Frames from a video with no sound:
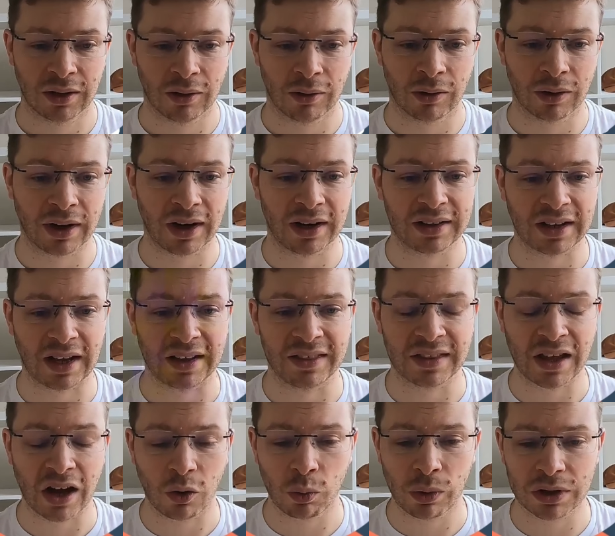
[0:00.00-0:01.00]
All right, and
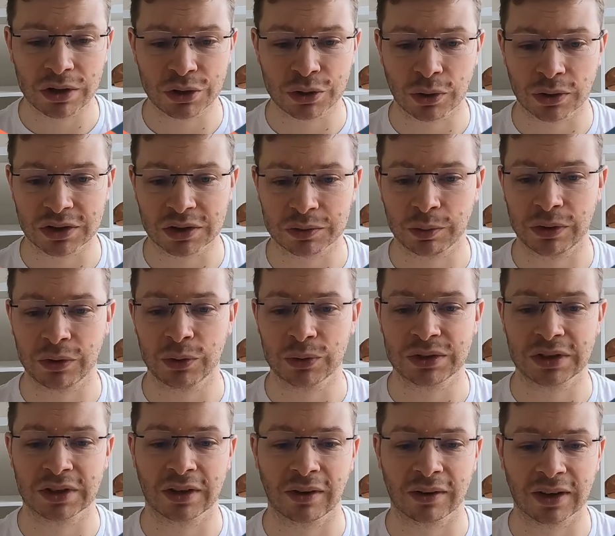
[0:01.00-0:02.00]
now we're sure that we're
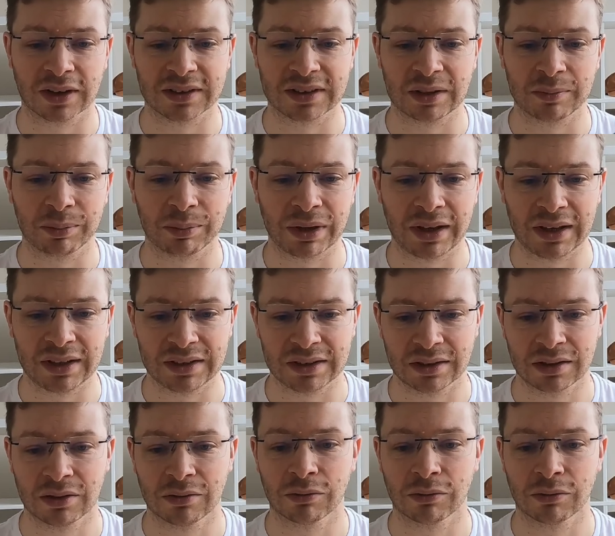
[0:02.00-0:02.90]
using correct template